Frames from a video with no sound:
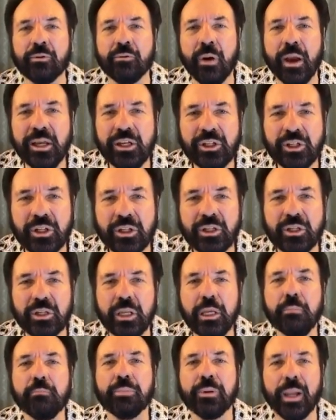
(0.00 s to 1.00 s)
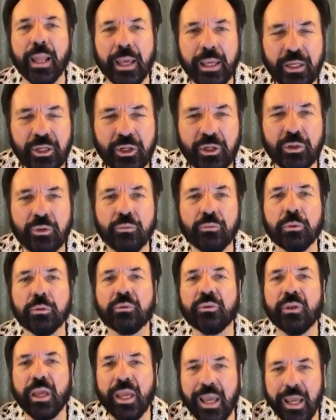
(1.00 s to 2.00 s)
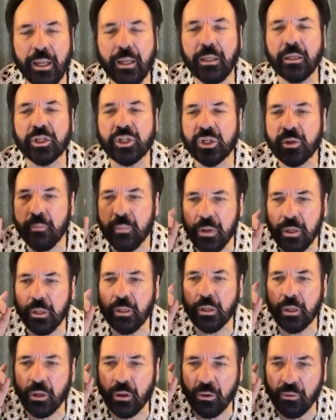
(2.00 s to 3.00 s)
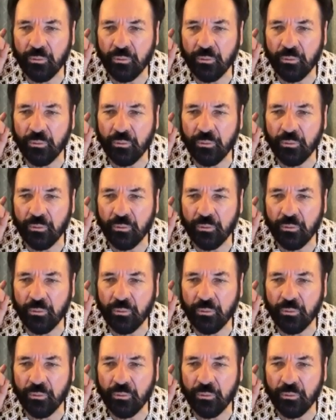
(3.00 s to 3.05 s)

graciously placed within the spirit